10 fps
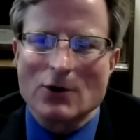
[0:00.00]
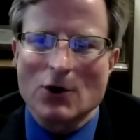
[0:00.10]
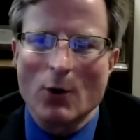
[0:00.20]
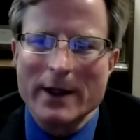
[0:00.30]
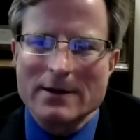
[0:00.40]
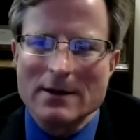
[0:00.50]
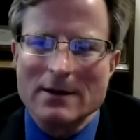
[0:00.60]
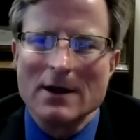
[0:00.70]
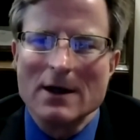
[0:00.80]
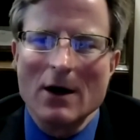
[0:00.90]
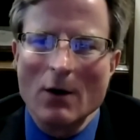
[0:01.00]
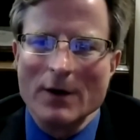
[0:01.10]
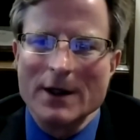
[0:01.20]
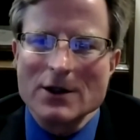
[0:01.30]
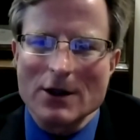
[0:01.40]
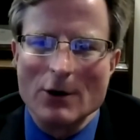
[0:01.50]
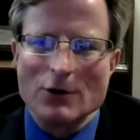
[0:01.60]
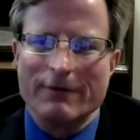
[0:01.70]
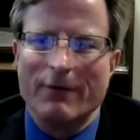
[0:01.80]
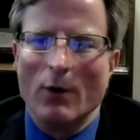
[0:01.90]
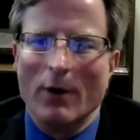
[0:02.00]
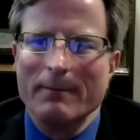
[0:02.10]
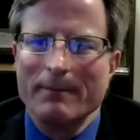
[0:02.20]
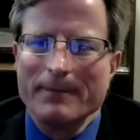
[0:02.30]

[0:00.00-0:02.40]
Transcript: or choices on the disclosure form.